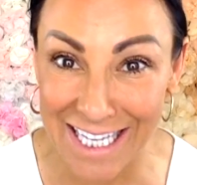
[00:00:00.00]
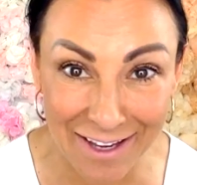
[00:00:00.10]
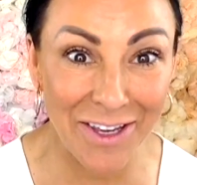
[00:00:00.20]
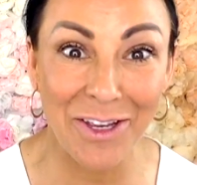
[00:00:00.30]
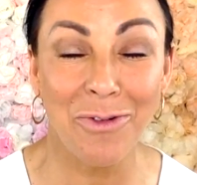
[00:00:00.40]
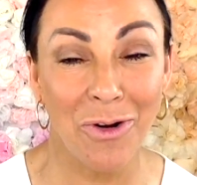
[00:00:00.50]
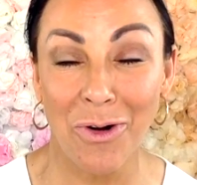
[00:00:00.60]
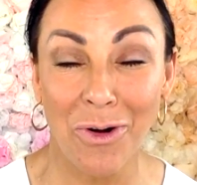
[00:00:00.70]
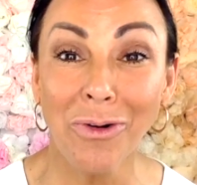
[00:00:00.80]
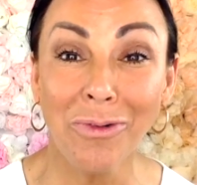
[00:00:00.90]
give it your
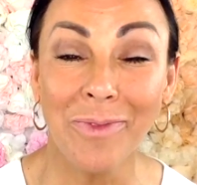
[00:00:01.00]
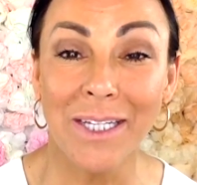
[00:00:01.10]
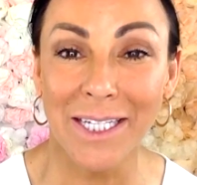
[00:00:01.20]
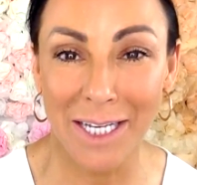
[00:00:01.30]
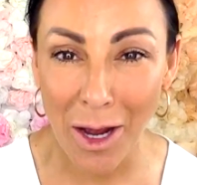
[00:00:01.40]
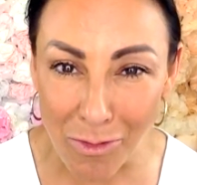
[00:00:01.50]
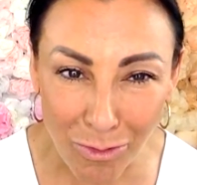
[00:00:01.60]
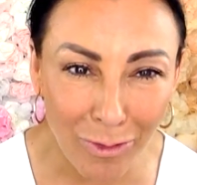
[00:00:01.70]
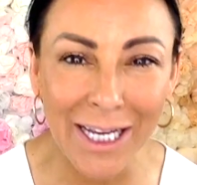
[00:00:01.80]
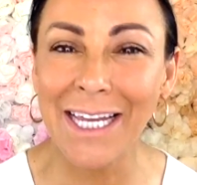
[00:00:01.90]
all, you know,
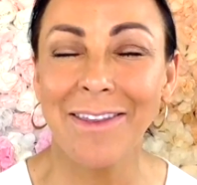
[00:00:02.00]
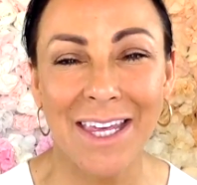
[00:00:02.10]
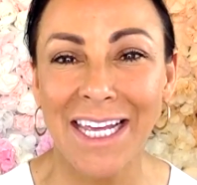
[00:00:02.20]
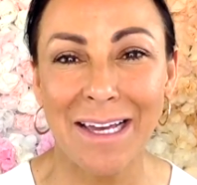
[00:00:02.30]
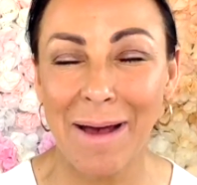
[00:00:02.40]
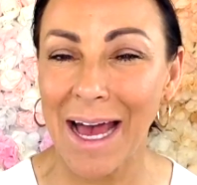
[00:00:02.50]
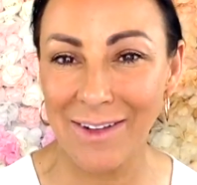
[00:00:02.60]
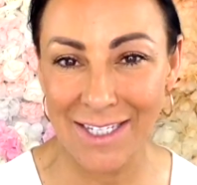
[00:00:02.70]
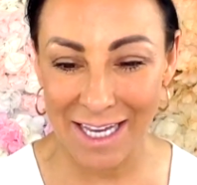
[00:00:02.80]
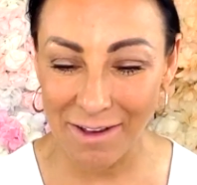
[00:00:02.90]
really think
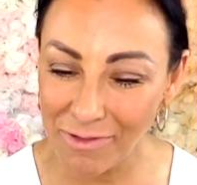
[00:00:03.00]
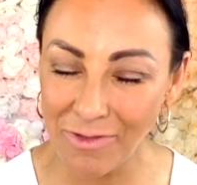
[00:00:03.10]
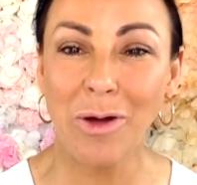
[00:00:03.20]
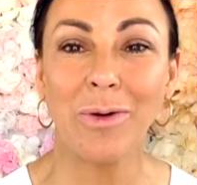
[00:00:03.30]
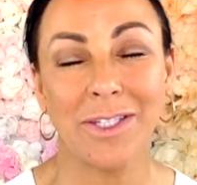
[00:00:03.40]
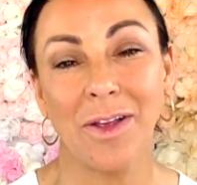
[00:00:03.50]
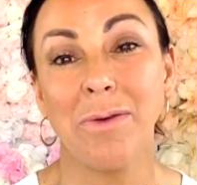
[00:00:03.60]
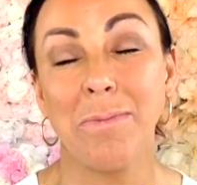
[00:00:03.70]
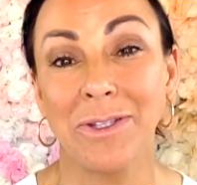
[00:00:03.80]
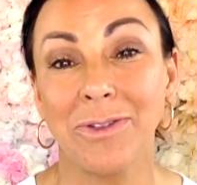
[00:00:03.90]
about it, focus on
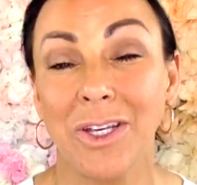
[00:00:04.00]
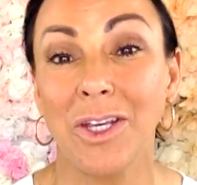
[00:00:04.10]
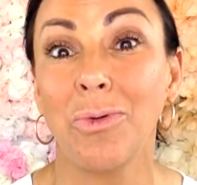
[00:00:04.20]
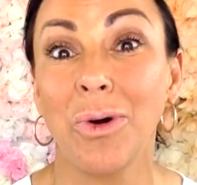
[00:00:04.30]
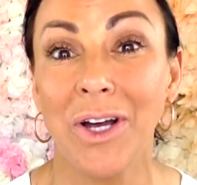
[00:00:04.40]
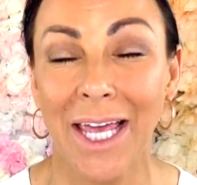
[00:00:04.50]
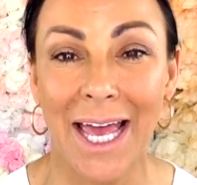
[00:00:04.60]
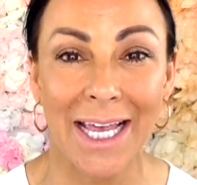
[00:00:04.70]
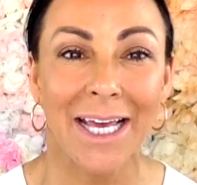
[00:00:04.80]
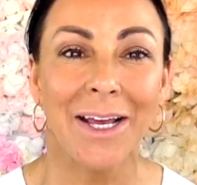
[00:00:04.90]
the muscles that you're
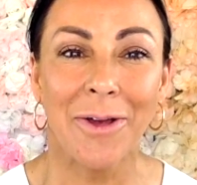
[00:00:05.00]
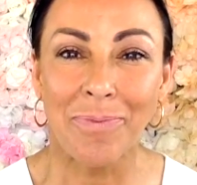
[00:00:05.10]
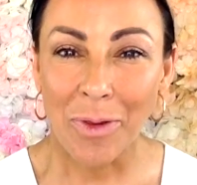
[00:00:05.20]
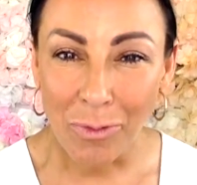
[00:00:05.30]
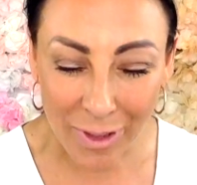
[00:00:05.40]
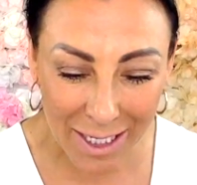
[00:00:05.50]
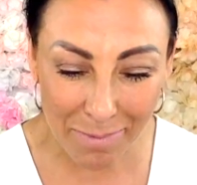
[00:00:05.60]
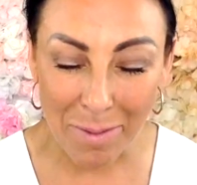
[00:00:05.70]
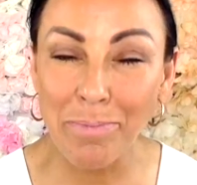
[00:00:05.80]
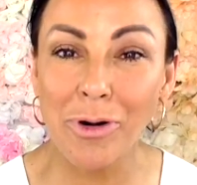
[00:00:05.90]
working. Really
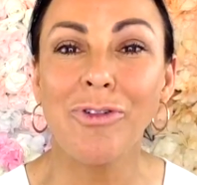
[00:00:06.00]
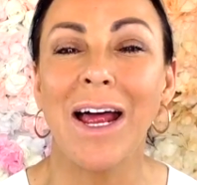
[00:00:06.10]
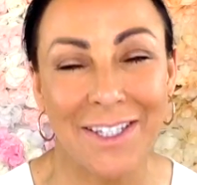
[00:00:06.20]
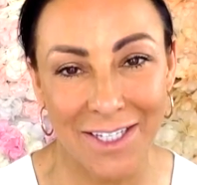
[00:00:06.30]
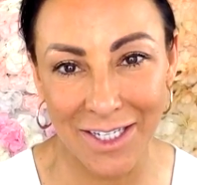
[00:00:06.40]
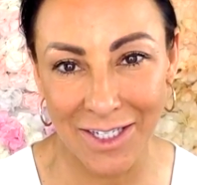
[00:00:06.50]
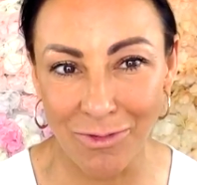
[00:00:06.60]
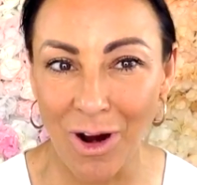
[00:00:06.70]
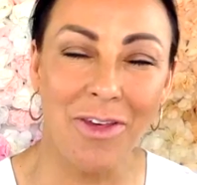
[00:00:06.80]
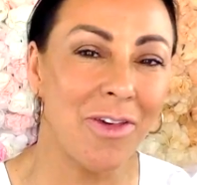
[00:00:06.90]
be present
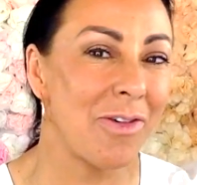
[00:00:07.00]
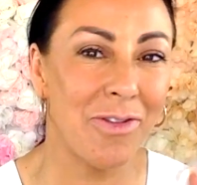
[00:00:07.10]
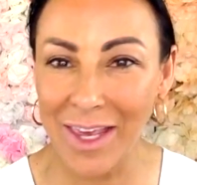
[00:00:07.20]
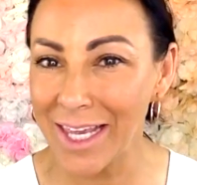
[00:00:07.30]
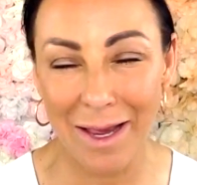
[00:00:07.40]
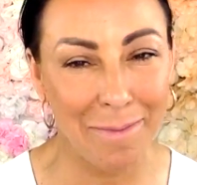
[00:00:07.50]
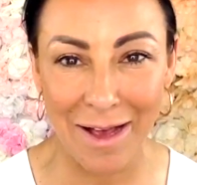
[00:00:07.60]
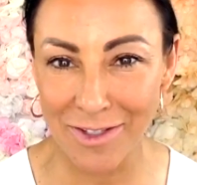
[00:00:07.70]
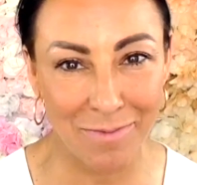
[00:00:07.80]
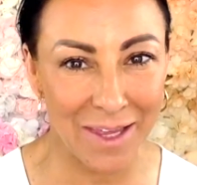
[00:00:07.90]
rather than thinking
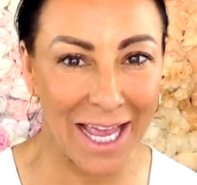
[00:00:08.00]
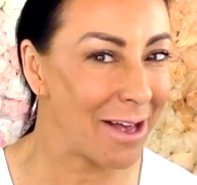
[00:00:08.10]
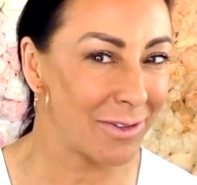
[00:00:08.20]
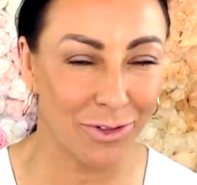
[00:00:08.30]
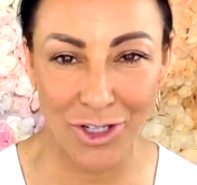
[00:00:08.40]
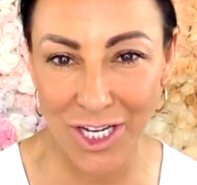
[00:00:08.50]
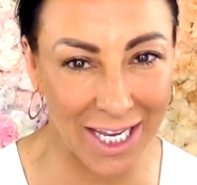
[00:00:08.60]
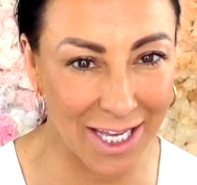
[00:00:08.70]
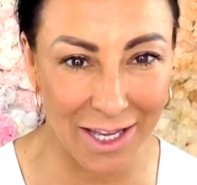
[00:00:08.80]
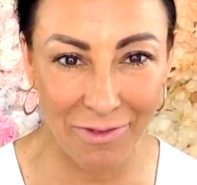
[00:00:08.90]
about something else or
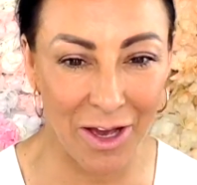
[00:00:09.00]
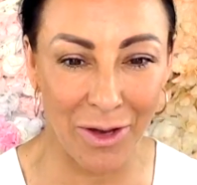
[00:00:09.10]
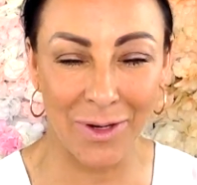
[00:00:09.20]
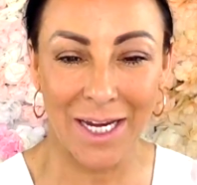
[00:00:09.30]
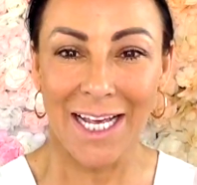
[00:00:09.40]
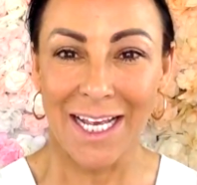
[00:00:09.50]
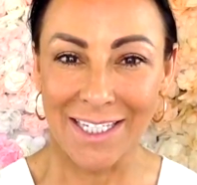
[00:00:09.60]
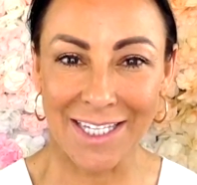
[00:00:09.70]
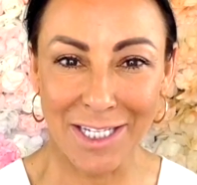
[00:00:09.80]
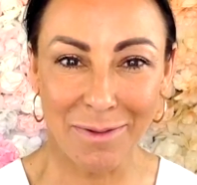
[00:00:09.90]
checking your phone.
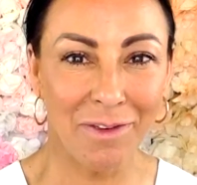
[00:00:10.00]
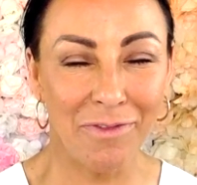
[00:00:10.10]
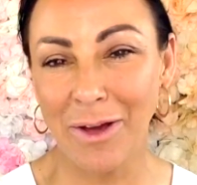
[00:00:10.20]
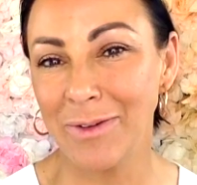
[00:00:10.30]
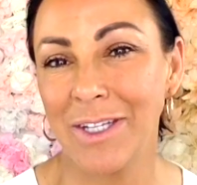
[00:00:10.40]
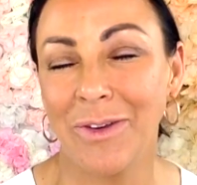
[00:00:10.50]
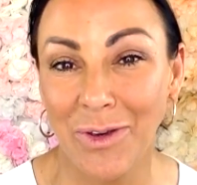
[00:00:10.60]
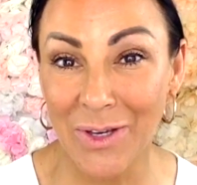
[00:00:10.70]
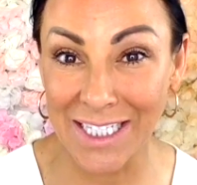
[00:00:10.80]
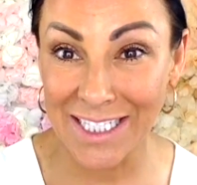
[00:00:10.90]
Set up your phone so
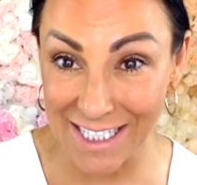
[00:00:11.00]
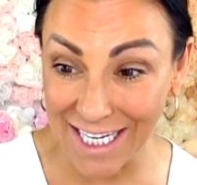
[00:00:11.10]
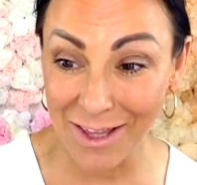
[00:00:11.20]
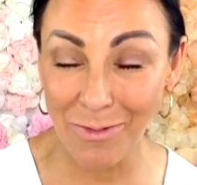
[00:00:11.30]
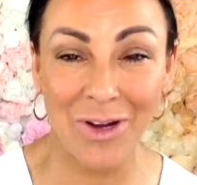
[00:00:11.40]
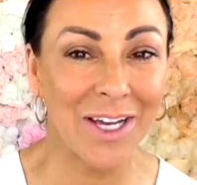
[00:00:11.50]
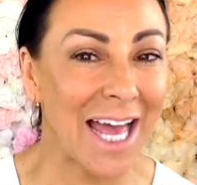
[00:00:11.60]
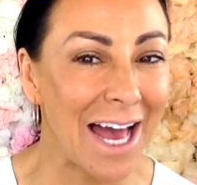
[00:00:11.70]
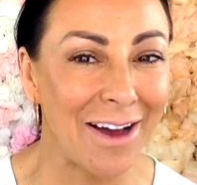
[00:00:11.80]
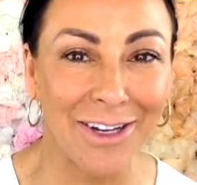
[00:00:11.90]
you can see the
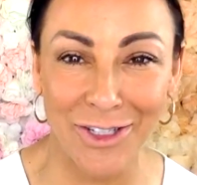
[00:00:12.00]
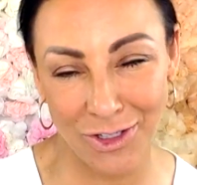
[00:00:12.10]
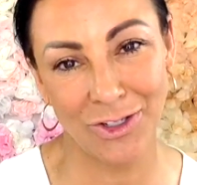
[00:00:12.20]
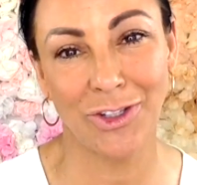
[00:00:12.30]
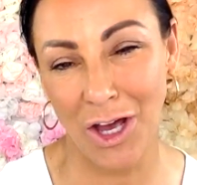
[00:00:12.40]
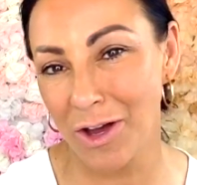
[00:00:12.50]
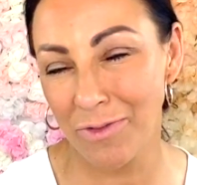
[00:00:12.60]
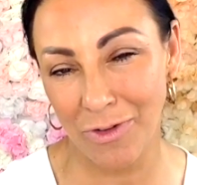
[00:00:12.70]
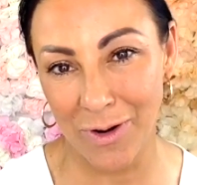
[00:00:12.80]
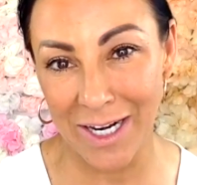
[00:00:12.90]
workout and just
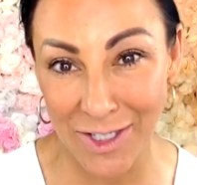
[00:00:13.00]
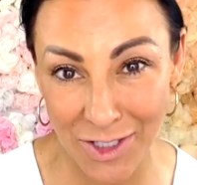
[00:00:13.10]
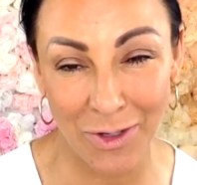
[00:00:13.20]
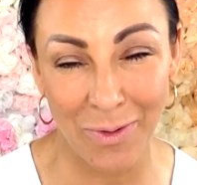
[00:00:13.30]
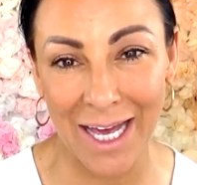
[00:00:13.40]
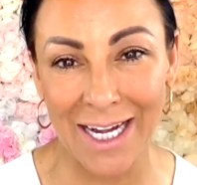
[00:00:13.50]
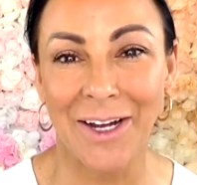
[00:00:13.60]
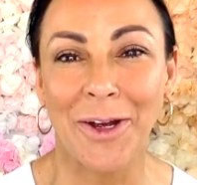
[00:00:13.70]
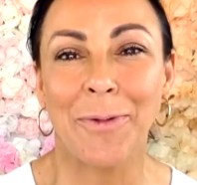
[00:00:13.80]
go for it and do it.